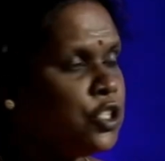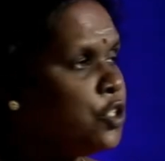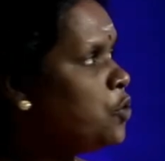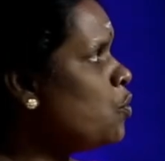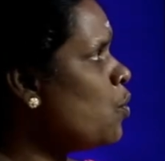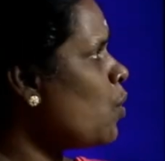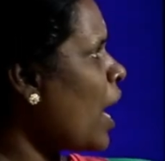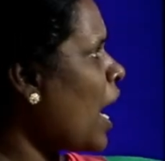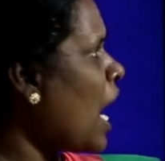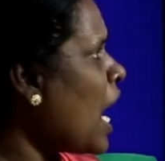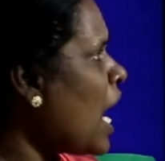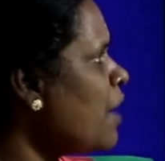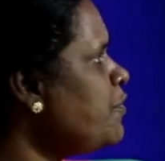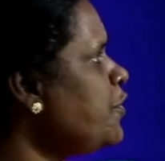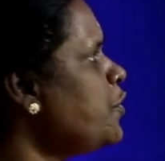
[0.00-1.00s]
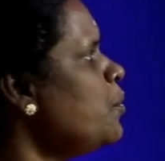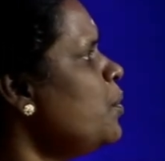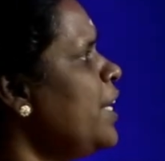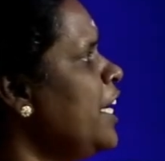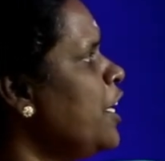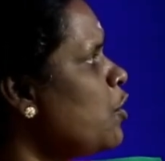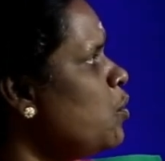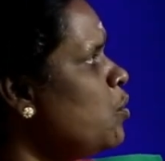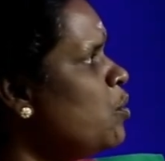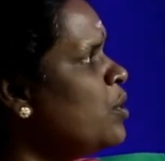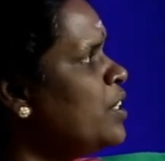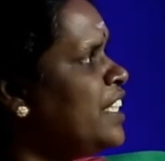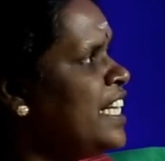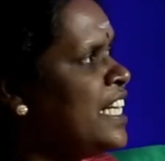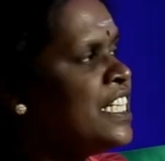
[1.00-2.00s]
you have to
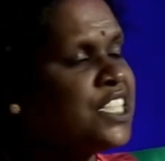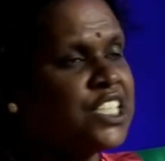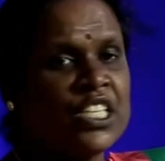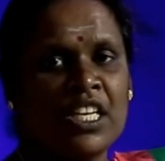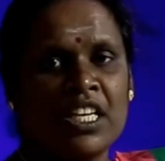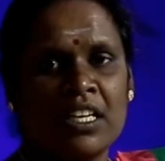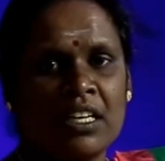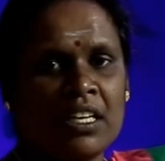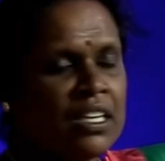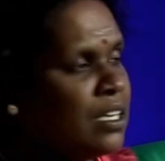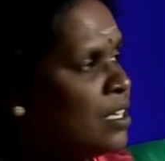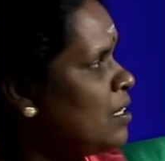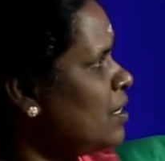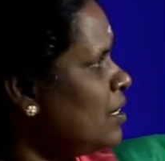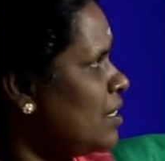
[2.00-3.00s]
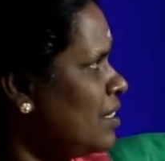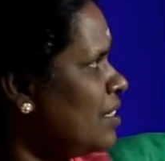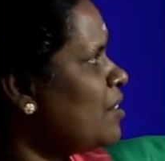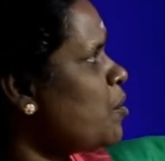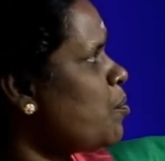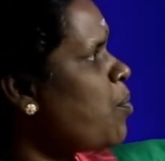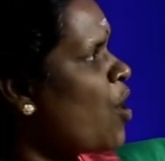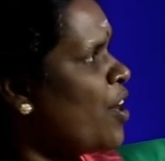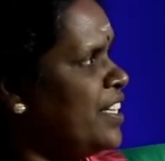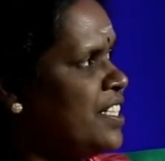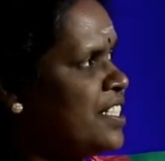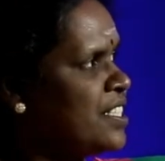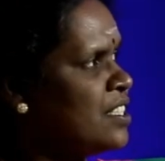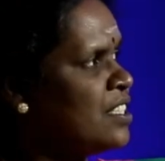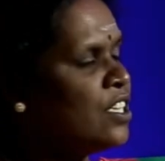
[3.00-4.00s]
include these
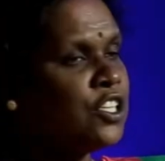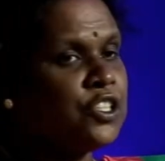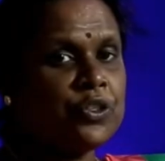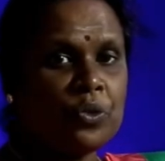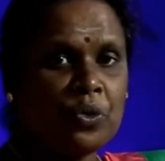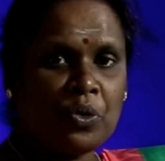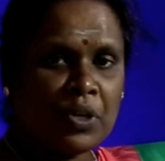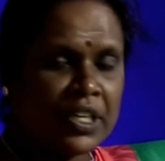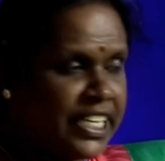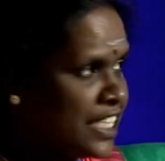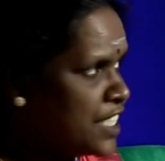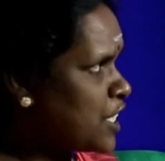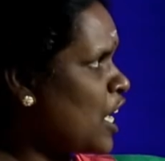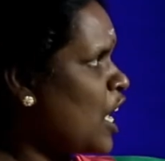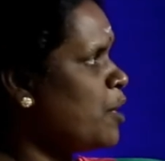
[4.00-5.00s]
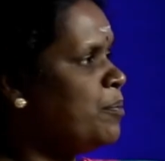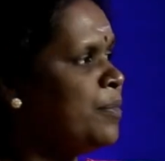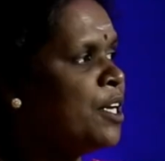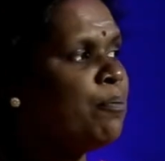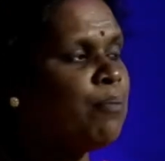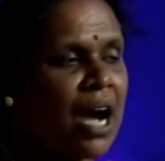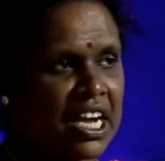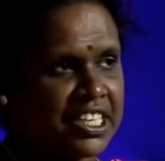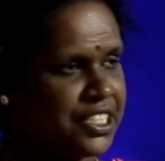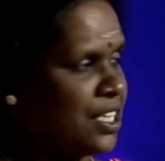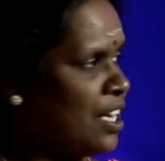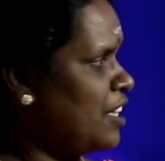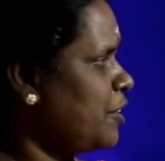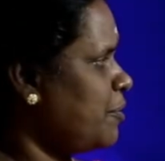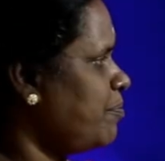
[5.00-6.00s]
points to describe the bar
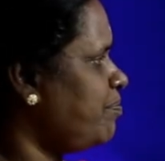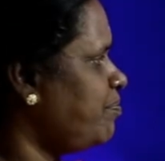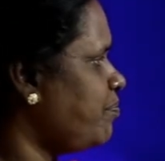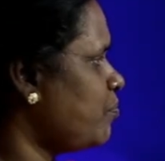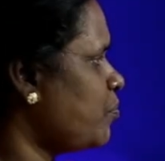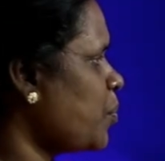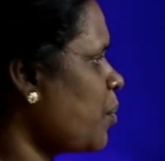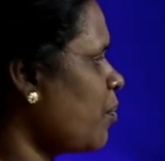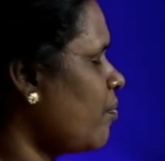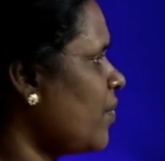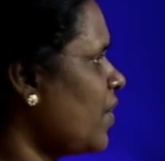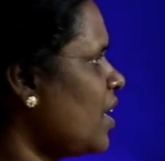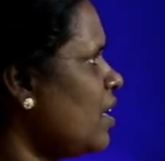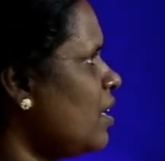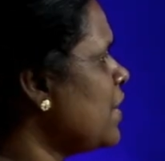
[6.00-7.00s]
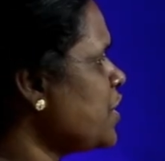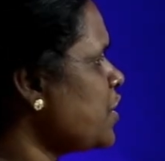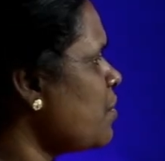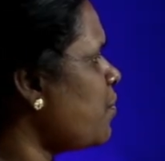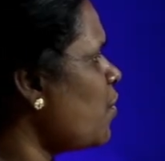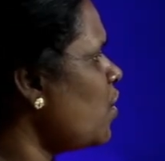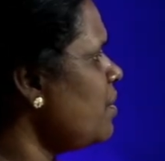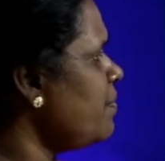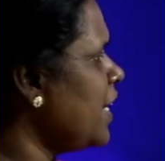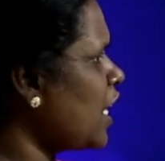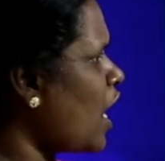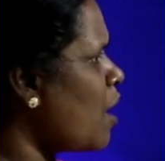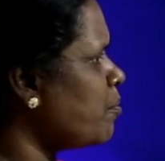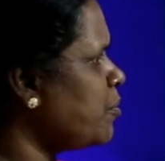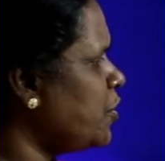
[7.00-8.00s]
chart. First of all, we
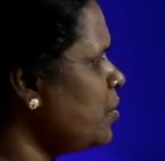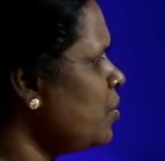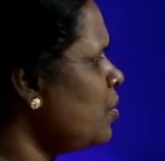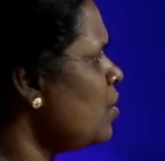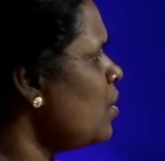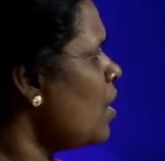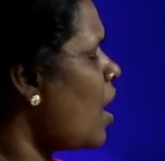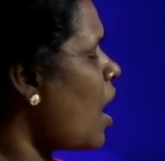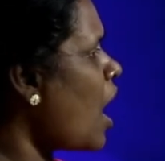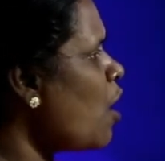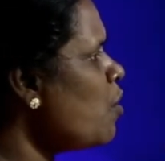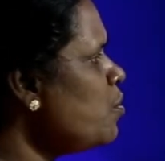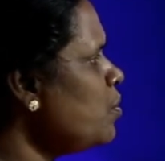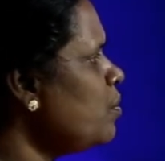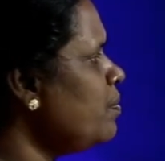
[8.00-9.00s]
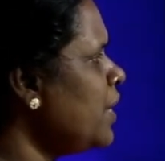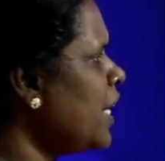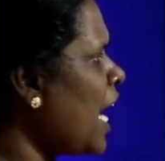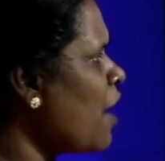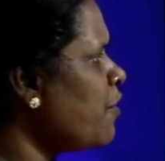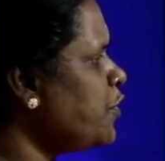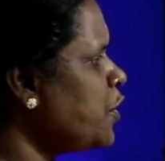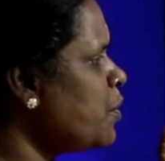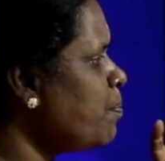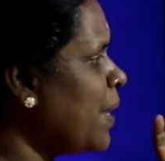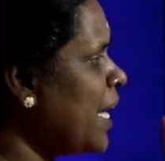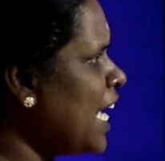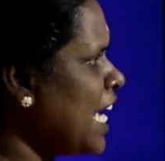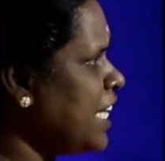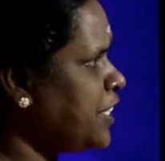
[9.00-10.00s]
come to how we have to
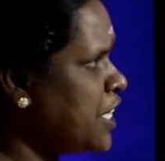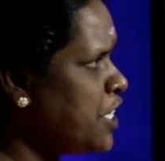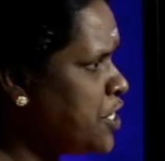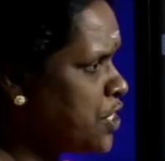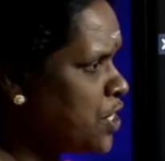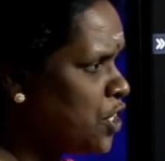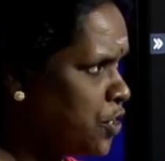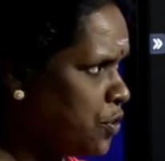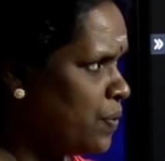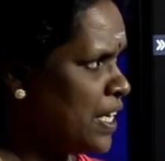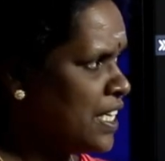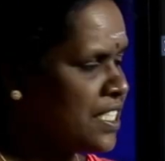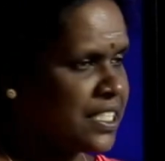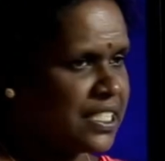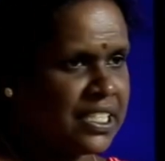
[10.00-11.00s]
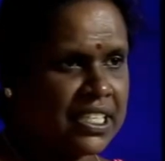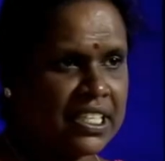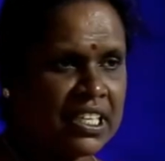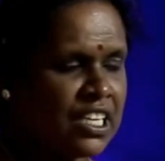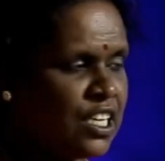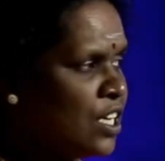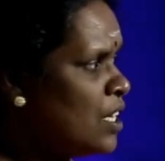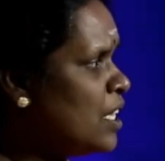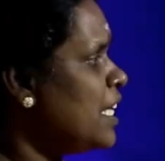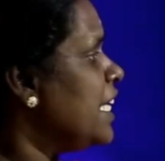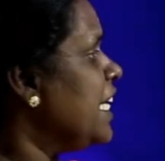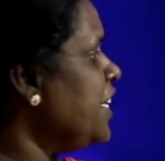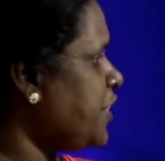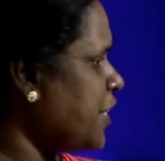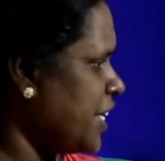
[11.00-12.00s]
pay attention towards the
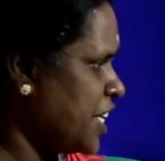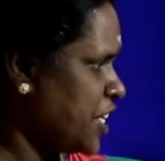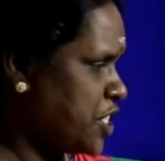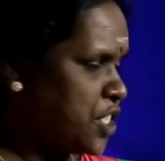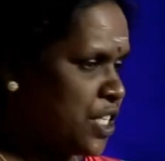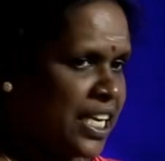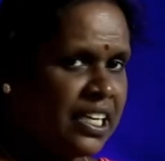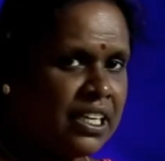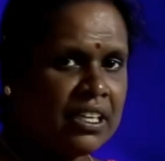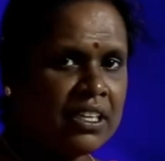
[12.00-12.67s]
introduction,